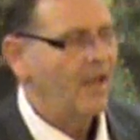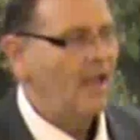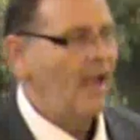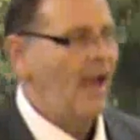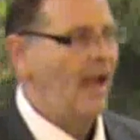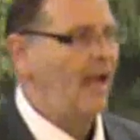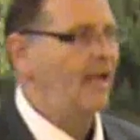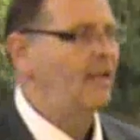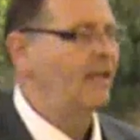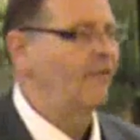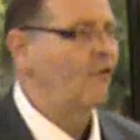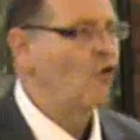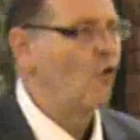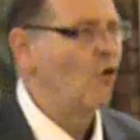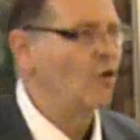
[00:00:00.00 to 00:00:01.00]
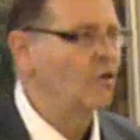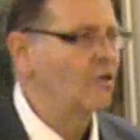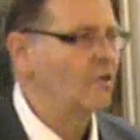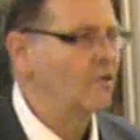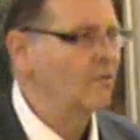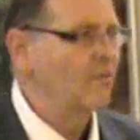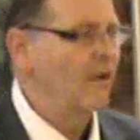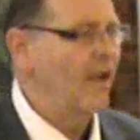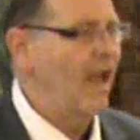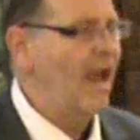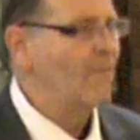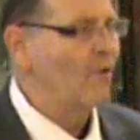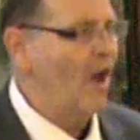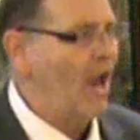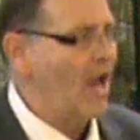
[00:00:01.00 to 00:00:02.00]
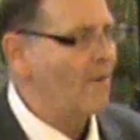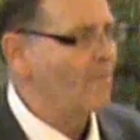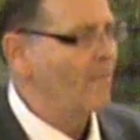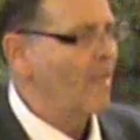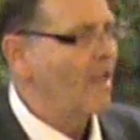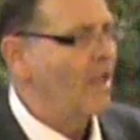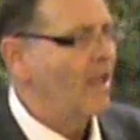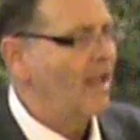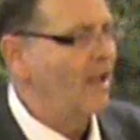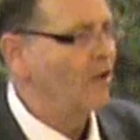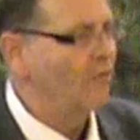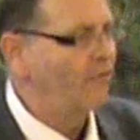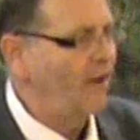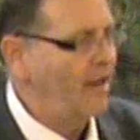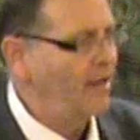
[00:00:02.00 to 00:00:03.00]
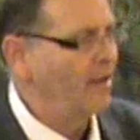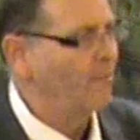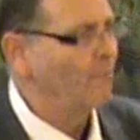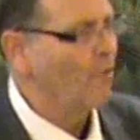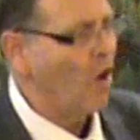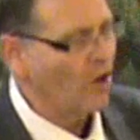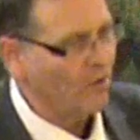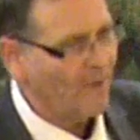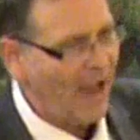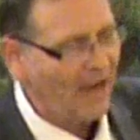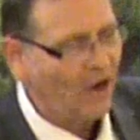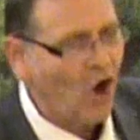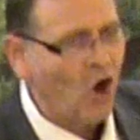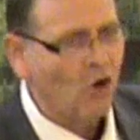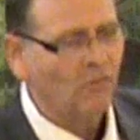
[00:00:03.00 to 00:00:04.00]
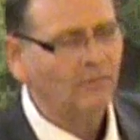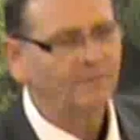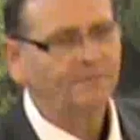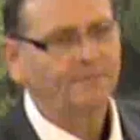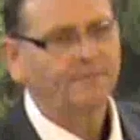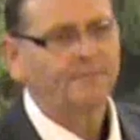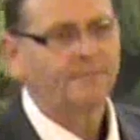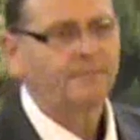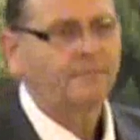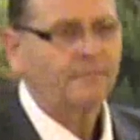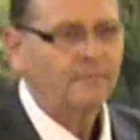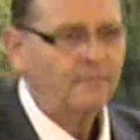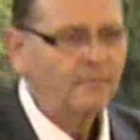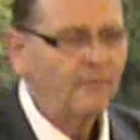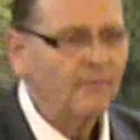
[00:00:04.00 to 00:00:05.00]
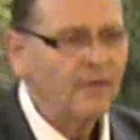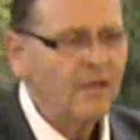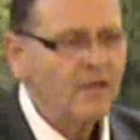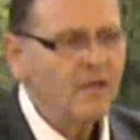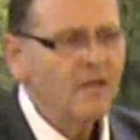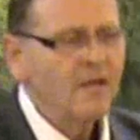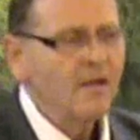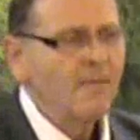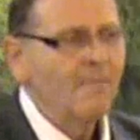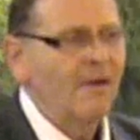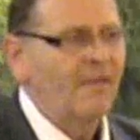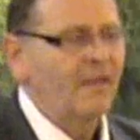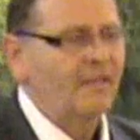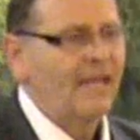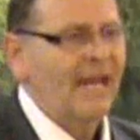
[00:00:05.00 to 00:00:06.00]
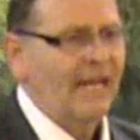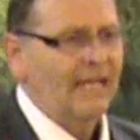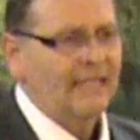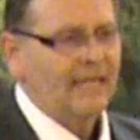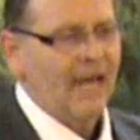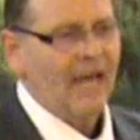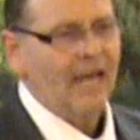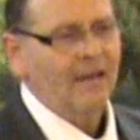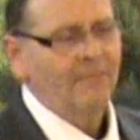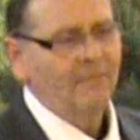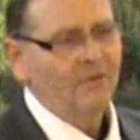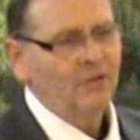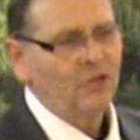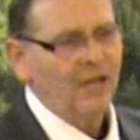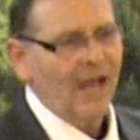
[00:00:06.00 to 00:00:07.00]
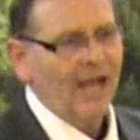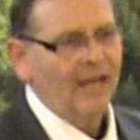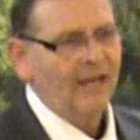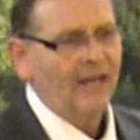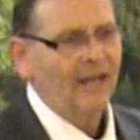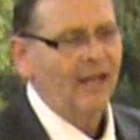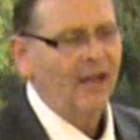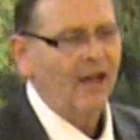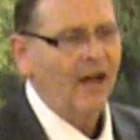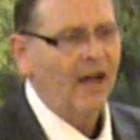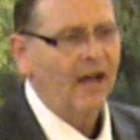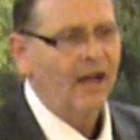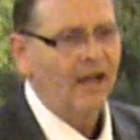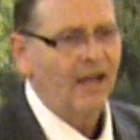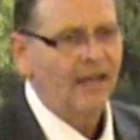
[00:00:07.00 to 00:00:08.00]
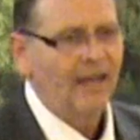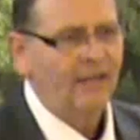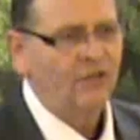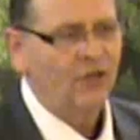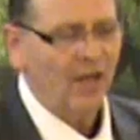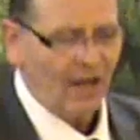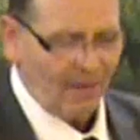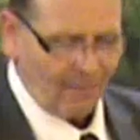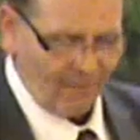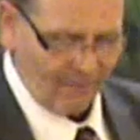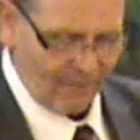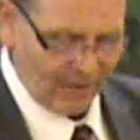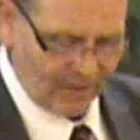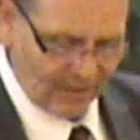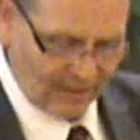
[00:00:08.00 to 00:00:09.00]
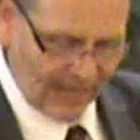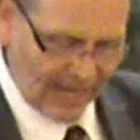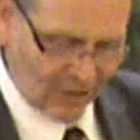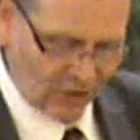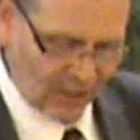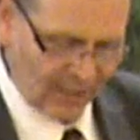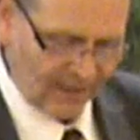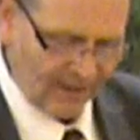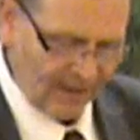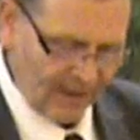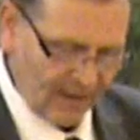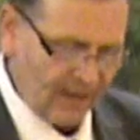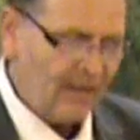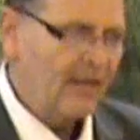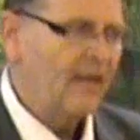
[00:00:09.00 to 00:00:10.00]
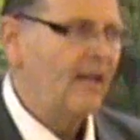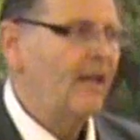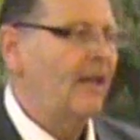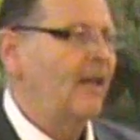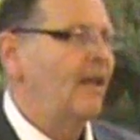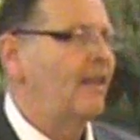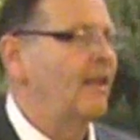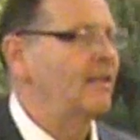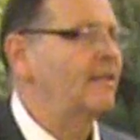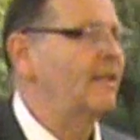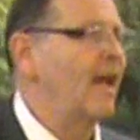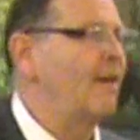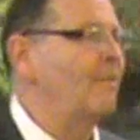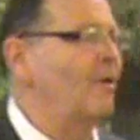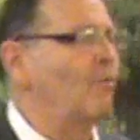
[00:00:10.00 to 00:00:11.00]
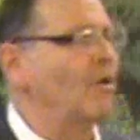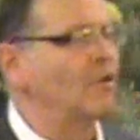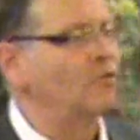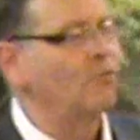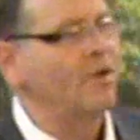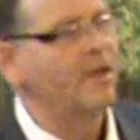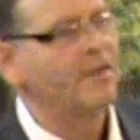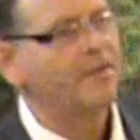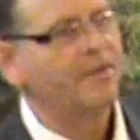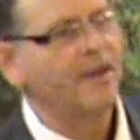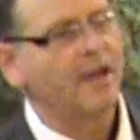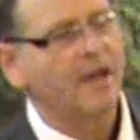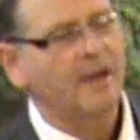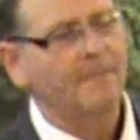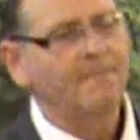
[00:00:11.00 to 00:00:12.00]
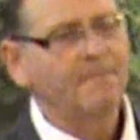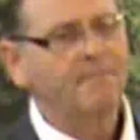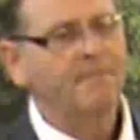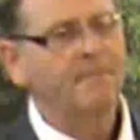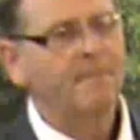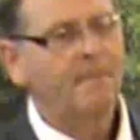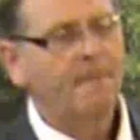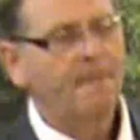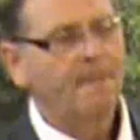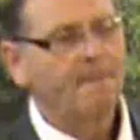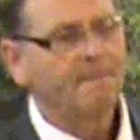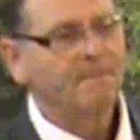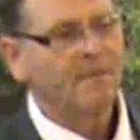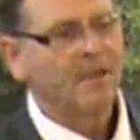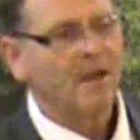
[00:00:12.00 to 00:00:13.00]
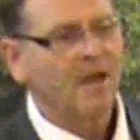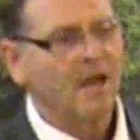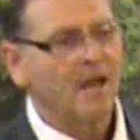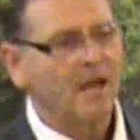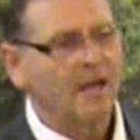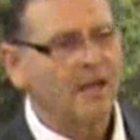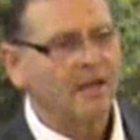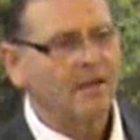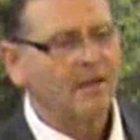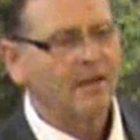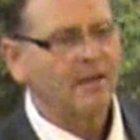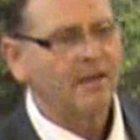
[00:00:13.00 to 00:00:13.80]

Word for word: And of course, Abraham intervened and brought her back home. But the second time, she had uh, an angelic visitation. This time it was with uh, uh,